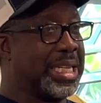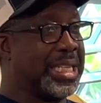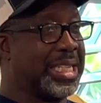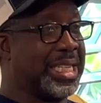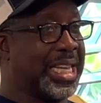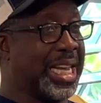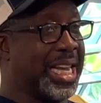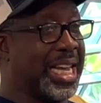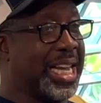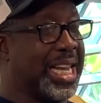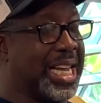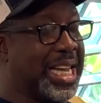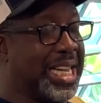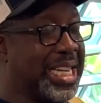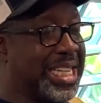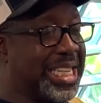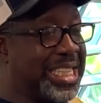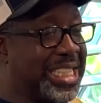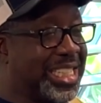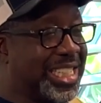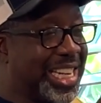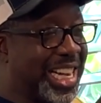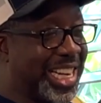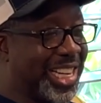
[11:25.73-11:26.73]
that
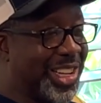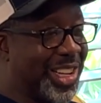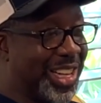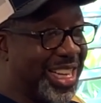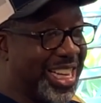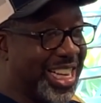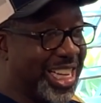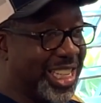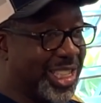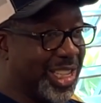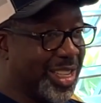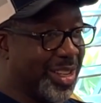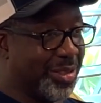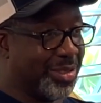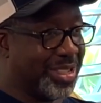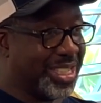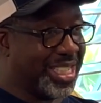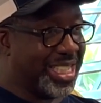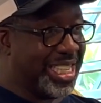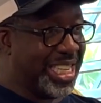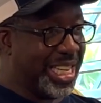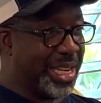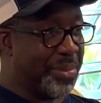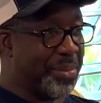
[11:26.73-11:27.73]
ejaculation of
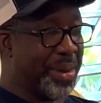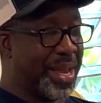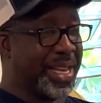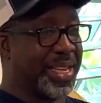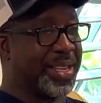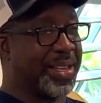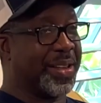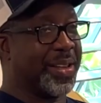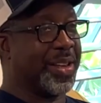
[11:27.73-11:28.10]
semen.